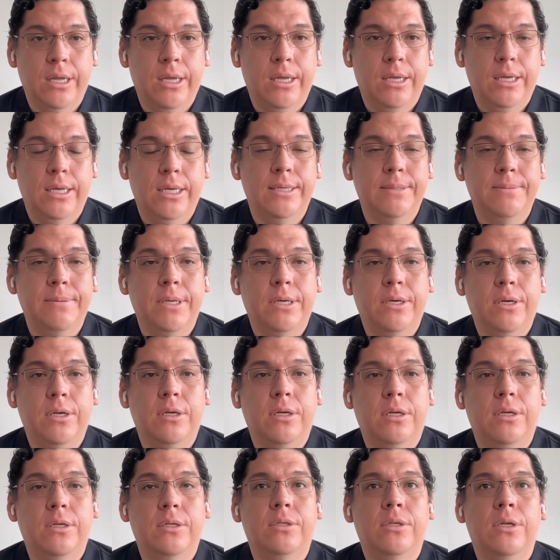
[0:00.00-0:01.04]
is
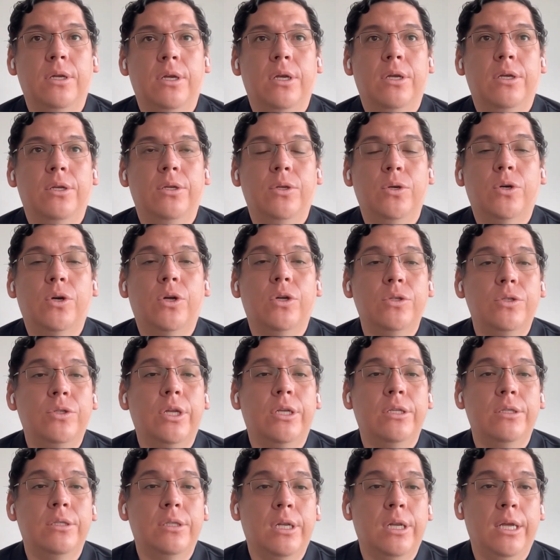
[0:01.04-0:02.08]
because you
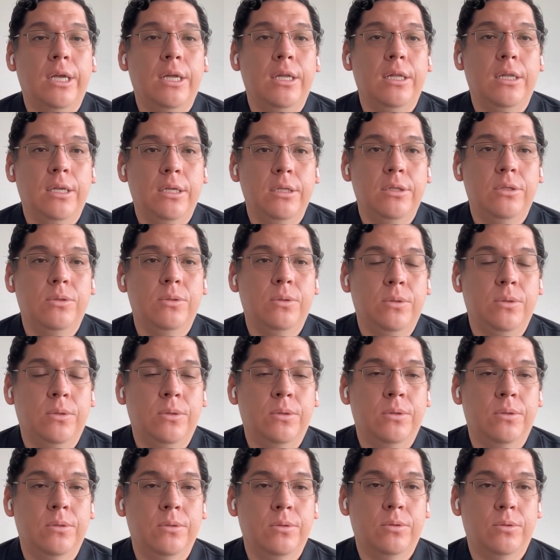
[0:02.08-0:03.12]
constantly need
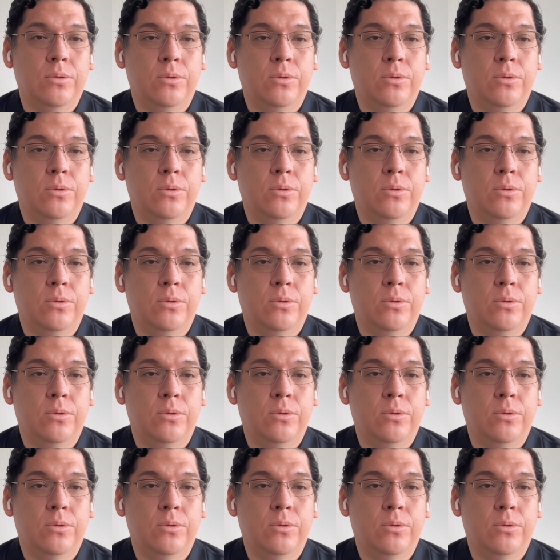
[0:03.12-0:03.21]
to